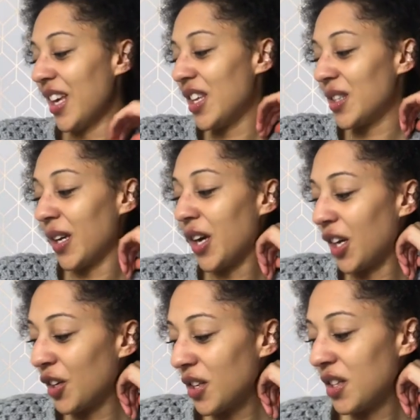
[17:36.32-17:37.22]
So I
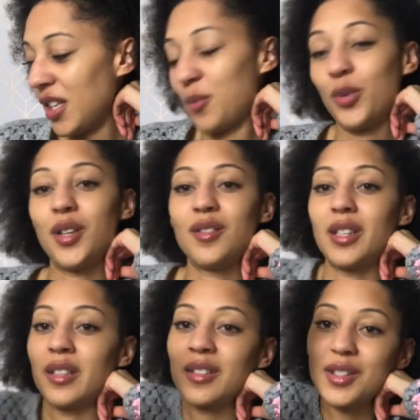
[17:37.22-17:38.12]
got the Knit
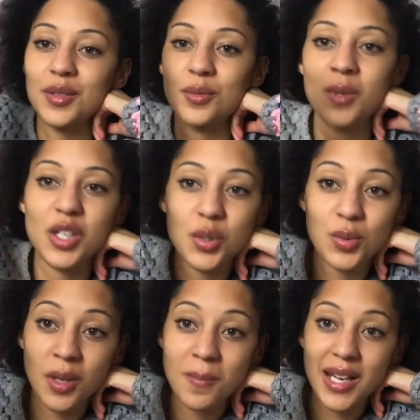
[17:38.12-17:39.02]
Prosings, which
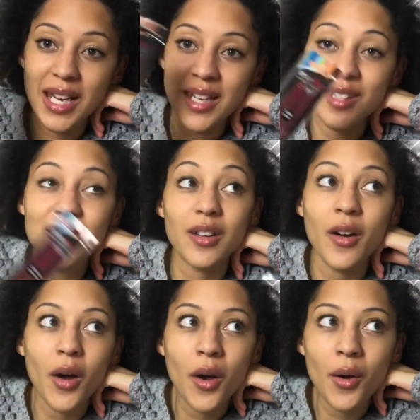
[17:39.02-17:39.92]
was on my list.
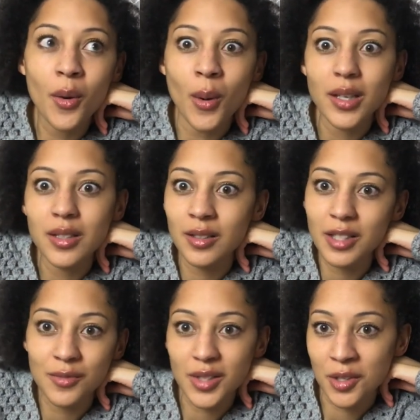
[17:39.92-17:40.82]
Oh, I didn't
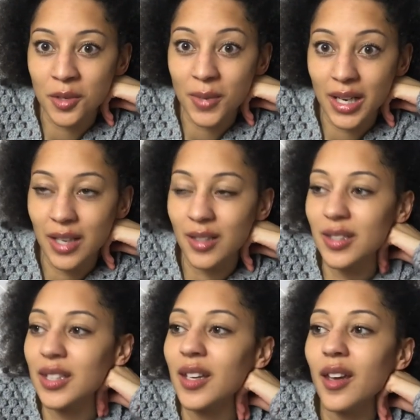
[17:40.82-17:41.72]
even tell you my list.